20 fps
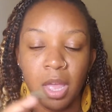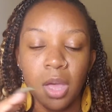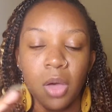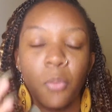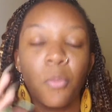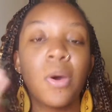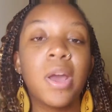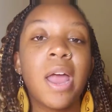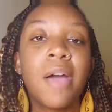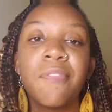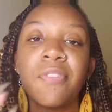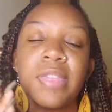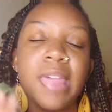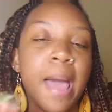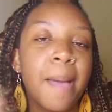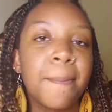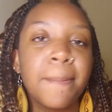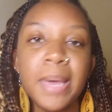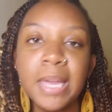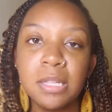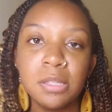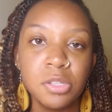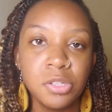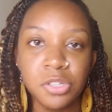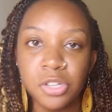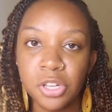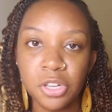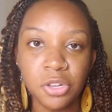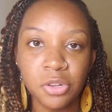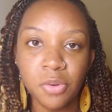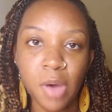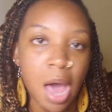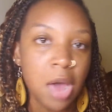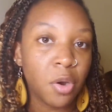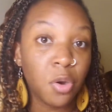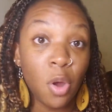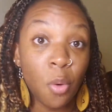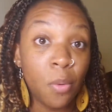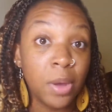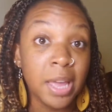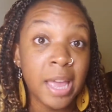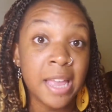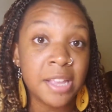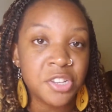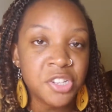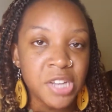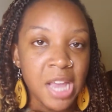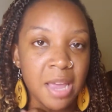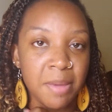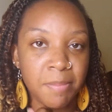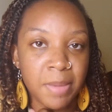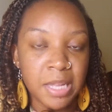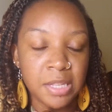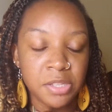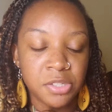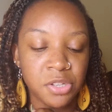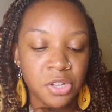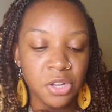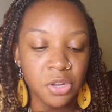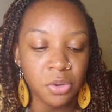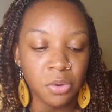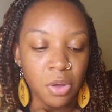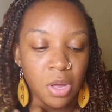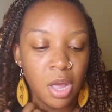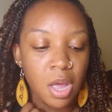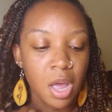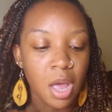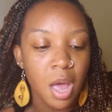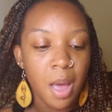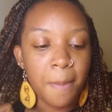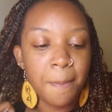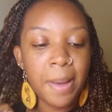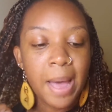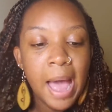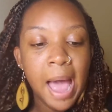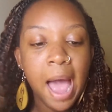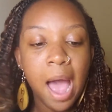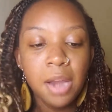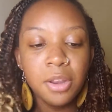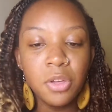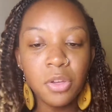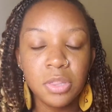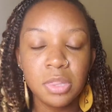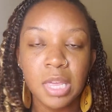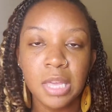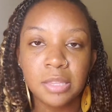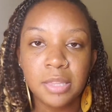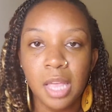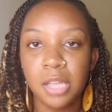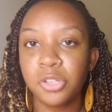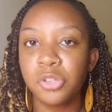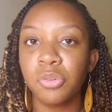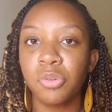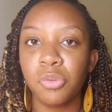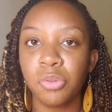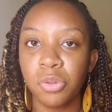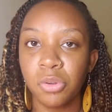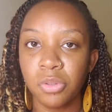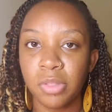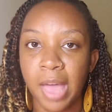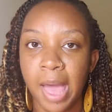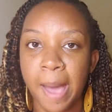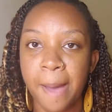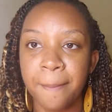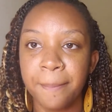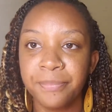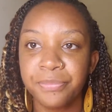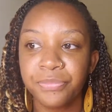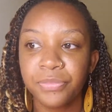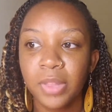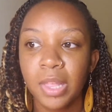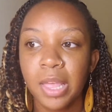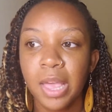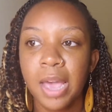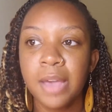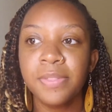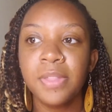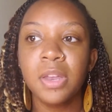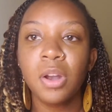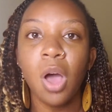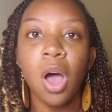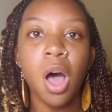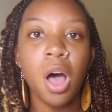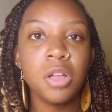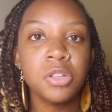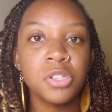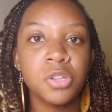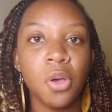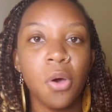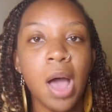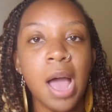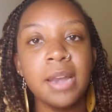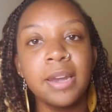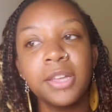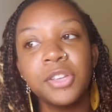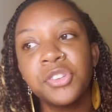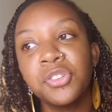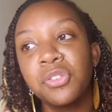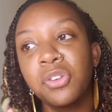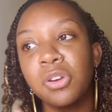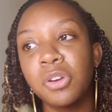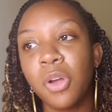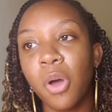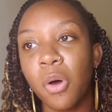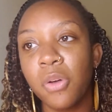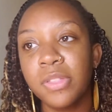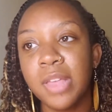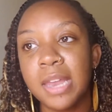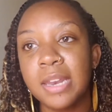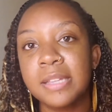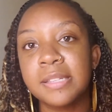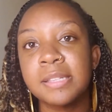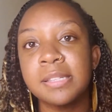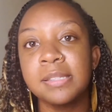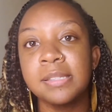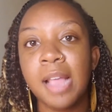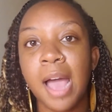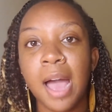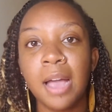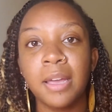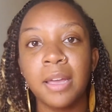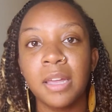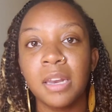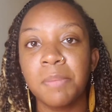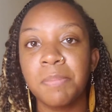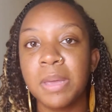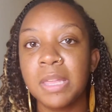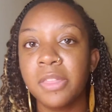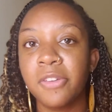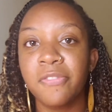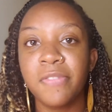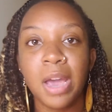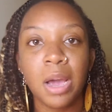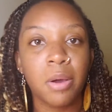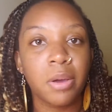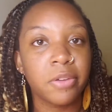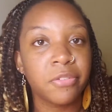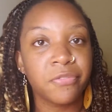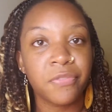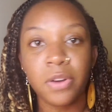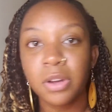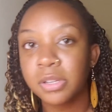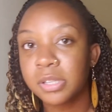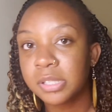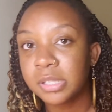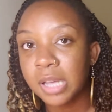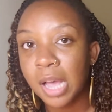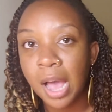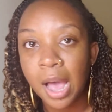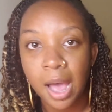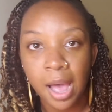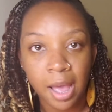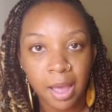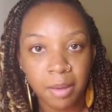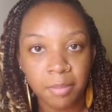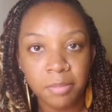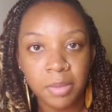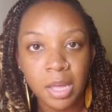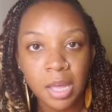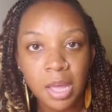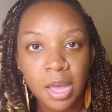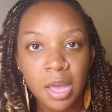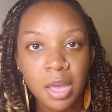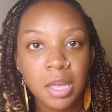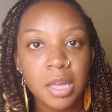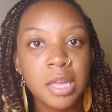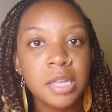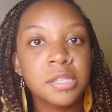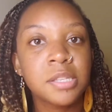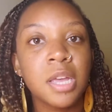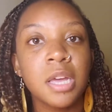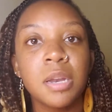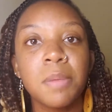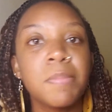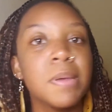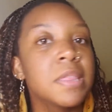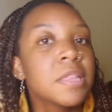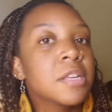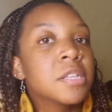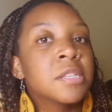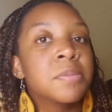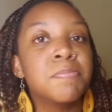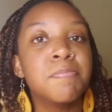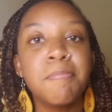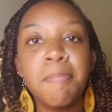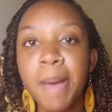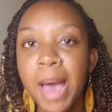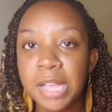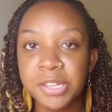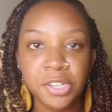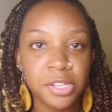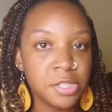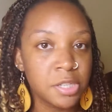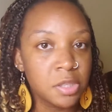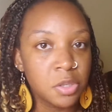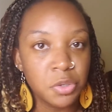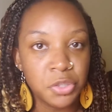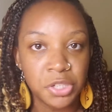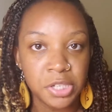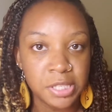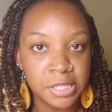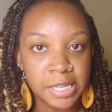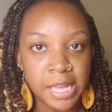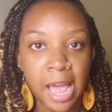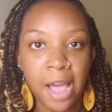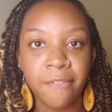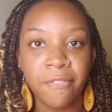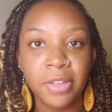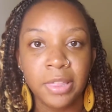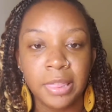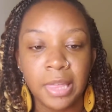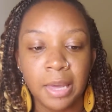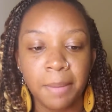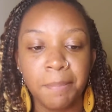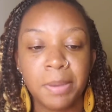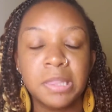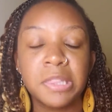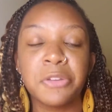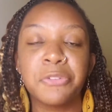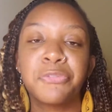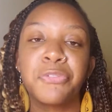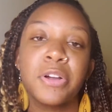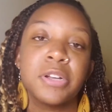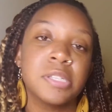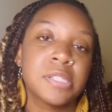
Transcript: Whatever that means to you. I don't know what in shape means to you. But how do you think that you do that? And then also, I need you to know that it's not going to be the very first time is going to be this magic solution to everything. But the first